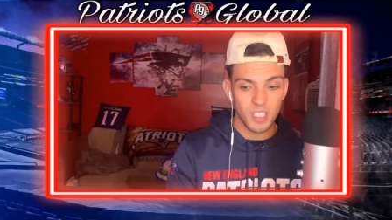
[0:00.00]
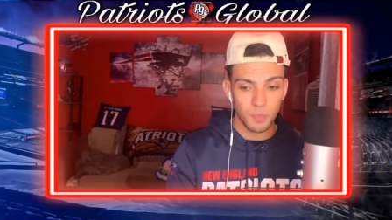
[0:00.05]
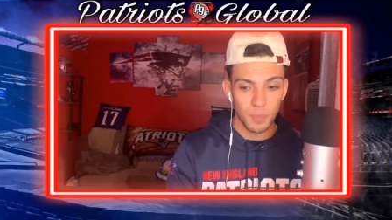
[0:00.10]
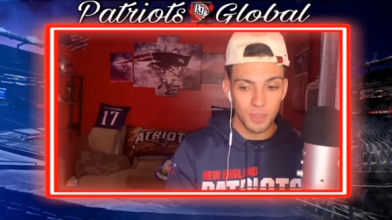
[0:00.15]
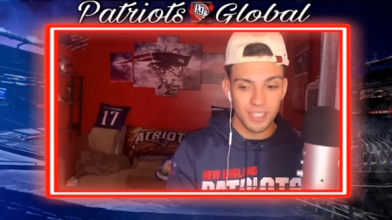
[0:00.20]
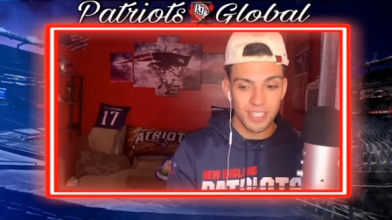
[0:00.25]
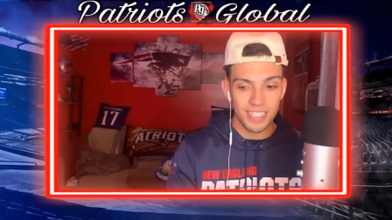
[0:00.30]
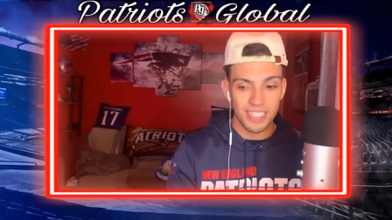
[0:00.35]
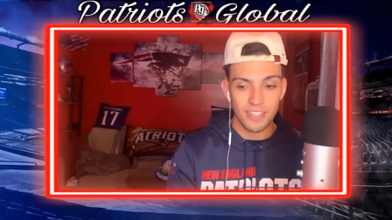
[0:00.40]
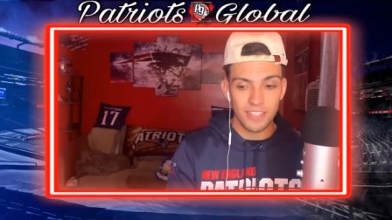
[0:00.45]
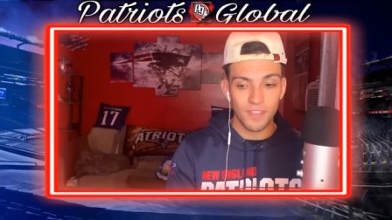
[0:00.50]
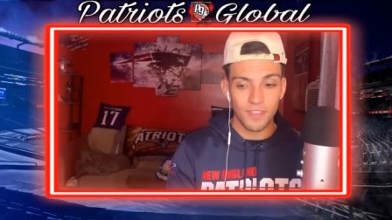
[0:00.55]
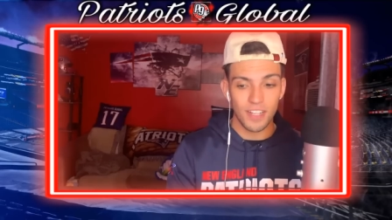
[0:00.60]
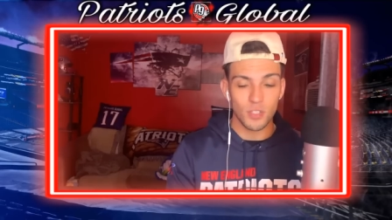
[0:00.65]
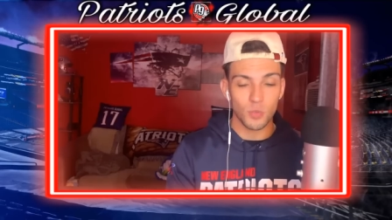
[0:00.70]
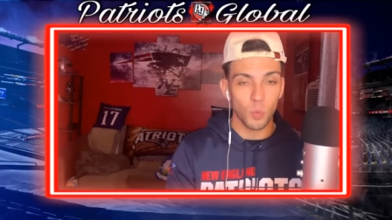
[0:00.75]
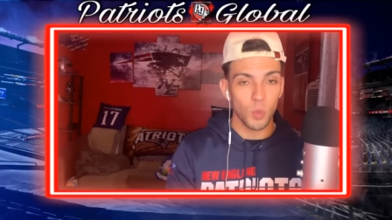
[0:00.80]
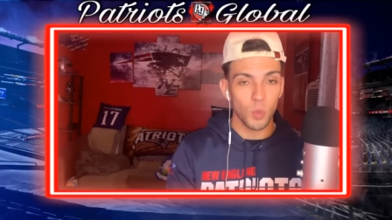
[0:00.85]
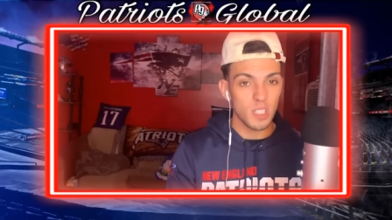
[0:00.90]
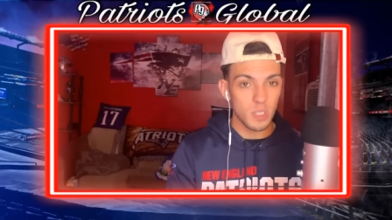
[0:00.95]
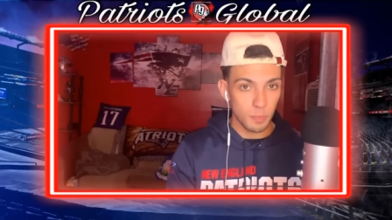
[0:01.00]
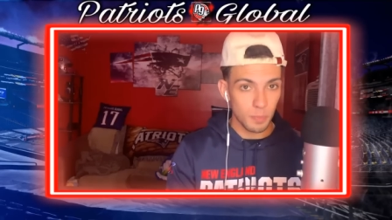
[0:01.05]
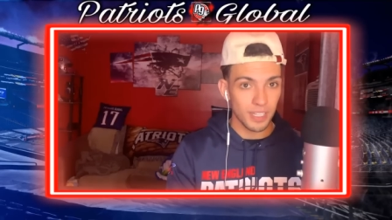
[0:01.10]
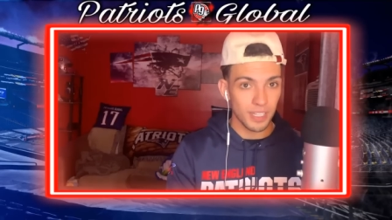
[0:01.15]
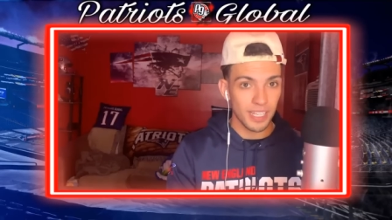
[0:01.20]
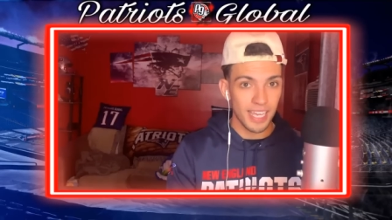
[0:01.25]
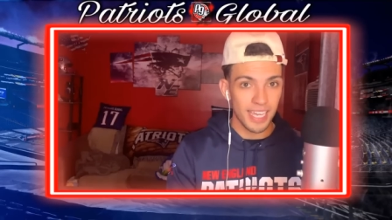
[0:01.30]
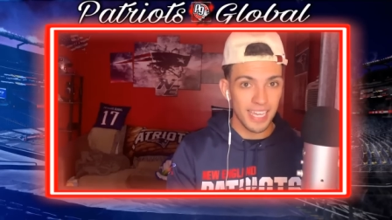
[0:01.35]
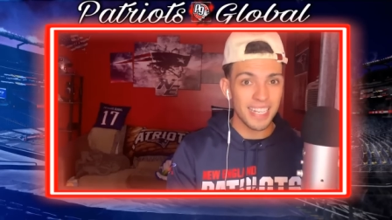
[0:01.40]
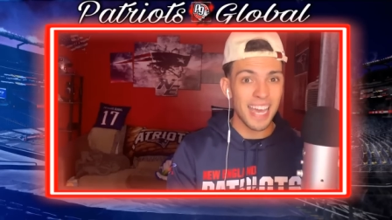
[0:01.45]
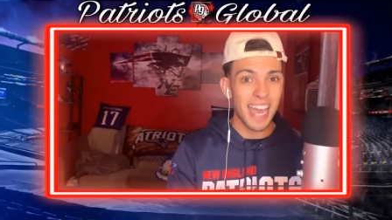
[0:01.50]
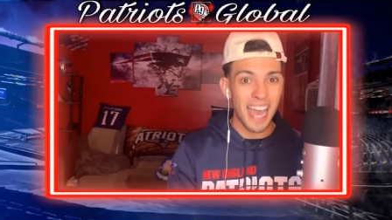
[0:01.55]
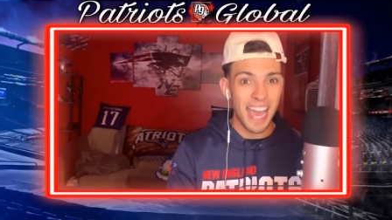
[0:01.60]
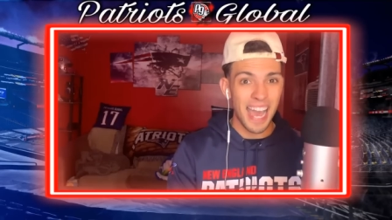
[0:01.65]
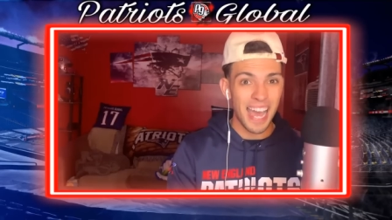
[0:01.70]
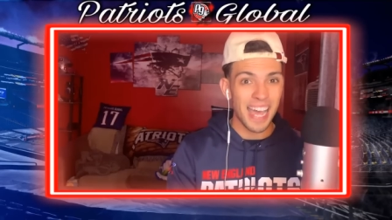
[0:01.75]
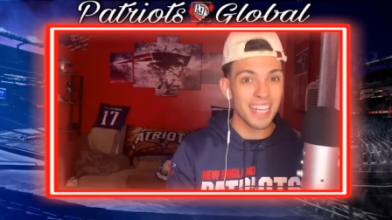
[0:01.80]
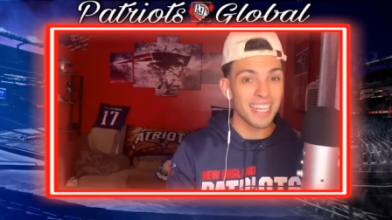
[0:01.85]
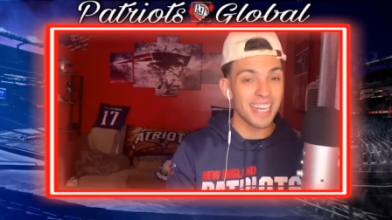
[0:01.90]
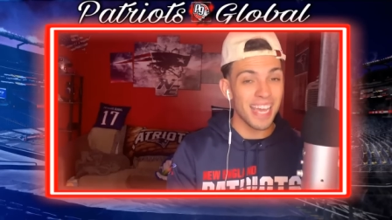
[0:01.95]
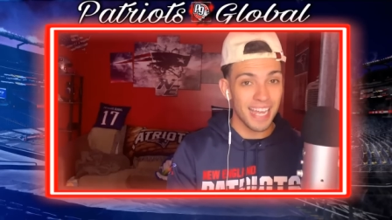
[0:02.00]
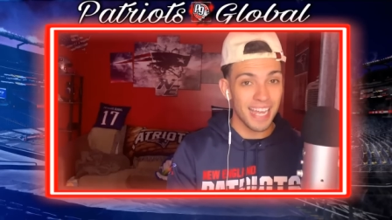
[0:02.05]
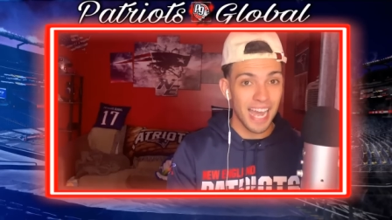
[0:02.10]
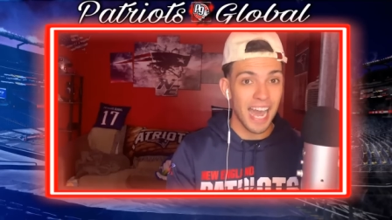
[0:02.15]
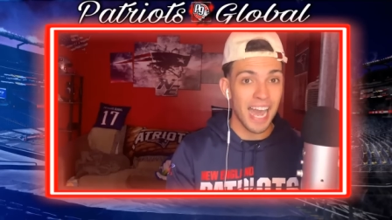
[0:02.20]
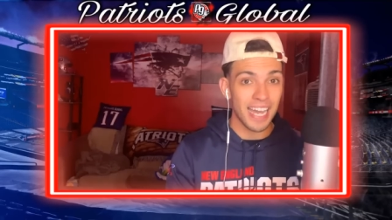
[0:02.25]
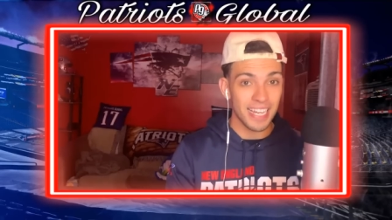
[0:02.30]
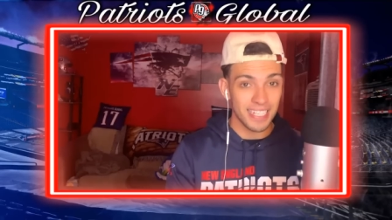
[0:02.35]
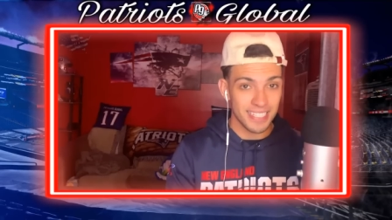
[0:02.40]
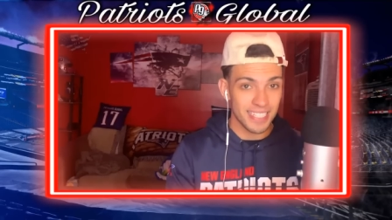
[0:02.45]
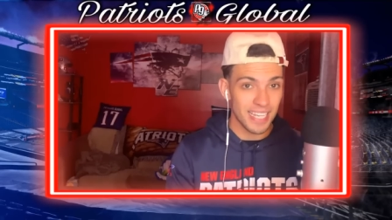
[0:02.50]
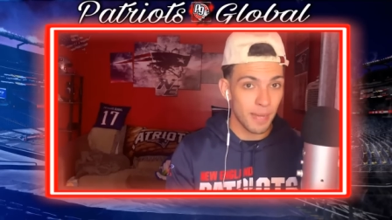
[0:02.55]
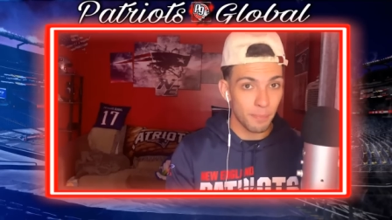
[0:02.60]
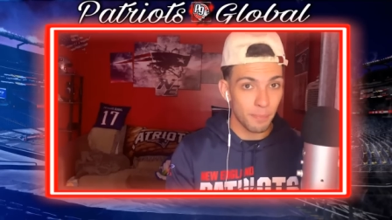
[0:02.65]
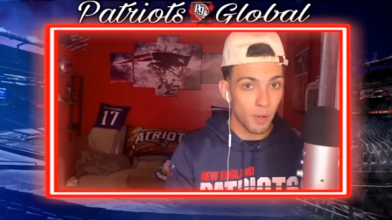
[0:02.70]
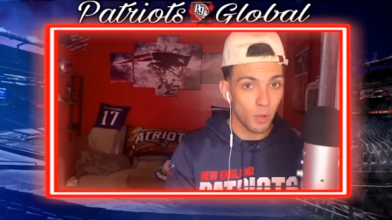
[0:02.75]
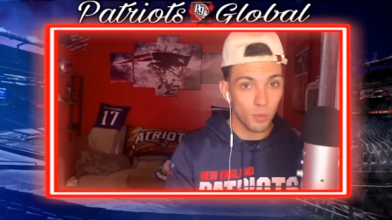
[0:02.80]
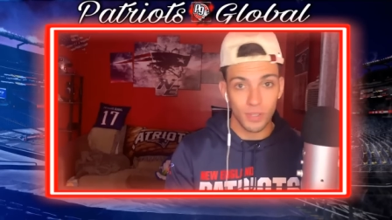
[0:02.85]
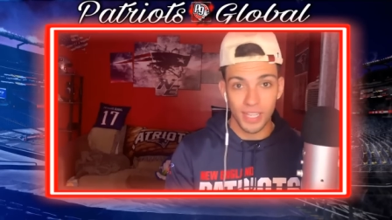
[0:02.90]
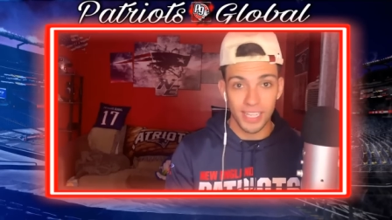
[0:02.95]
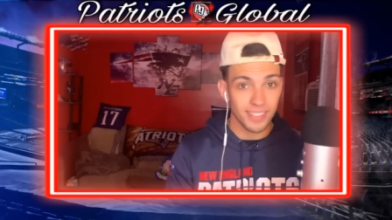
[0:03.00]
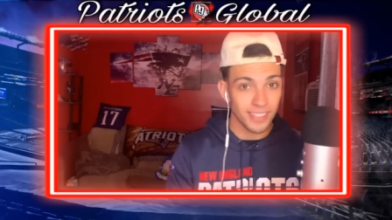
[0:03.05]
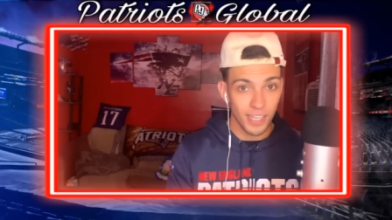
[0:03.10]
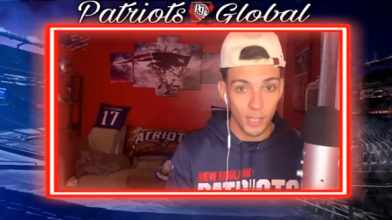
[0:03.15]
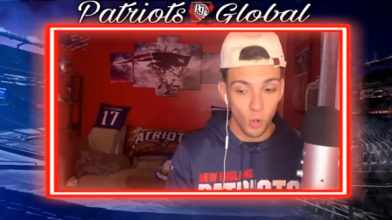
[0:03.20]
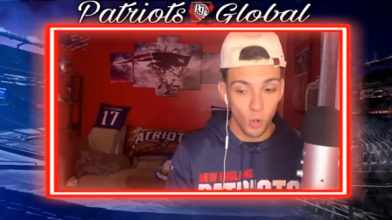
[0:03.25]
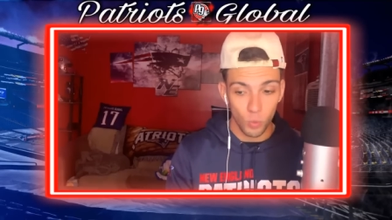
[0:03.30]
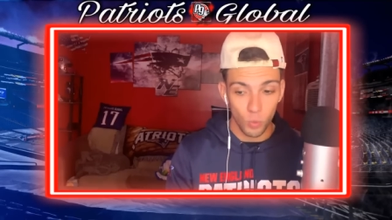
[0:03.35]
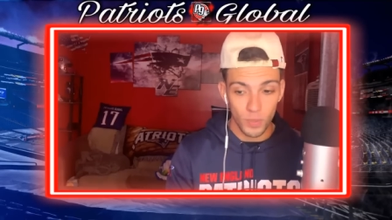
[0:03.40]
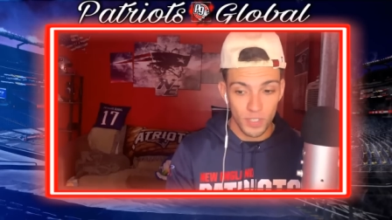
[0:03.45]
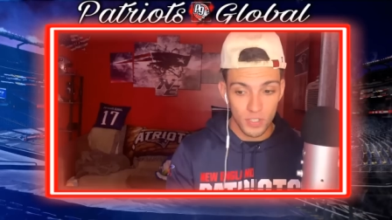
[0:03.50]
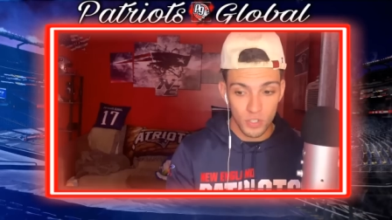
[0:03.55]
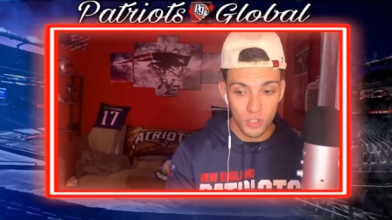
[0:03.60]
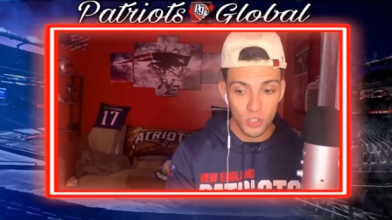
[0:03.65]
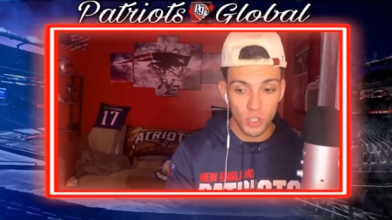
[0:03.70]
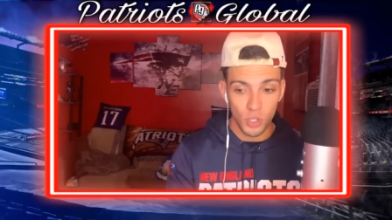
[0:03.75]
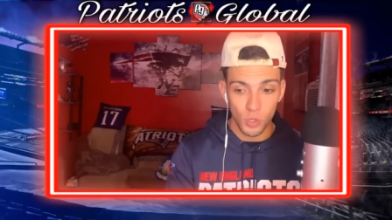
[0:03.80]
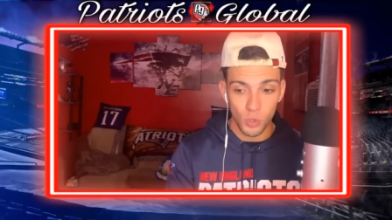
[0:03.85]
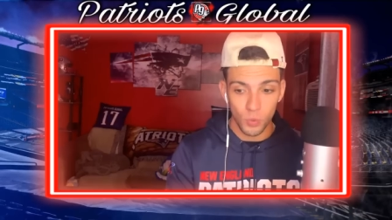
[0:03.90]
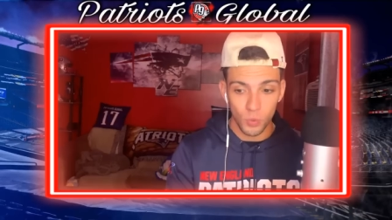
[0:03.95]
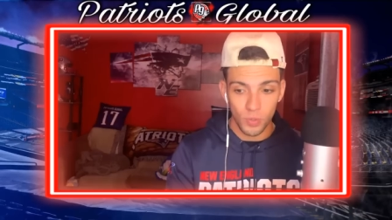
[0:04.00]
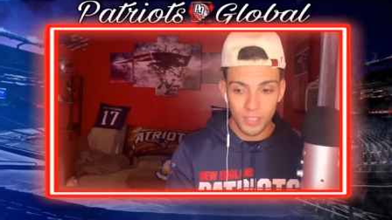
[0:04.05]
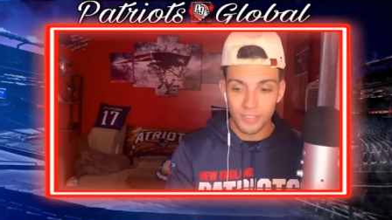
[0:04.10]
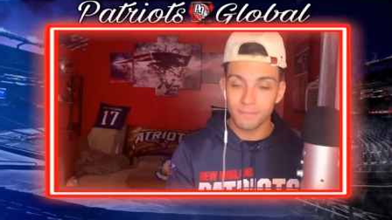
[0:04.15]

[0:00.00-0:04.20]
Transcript: but the defense was playing at a high tempo like they always do.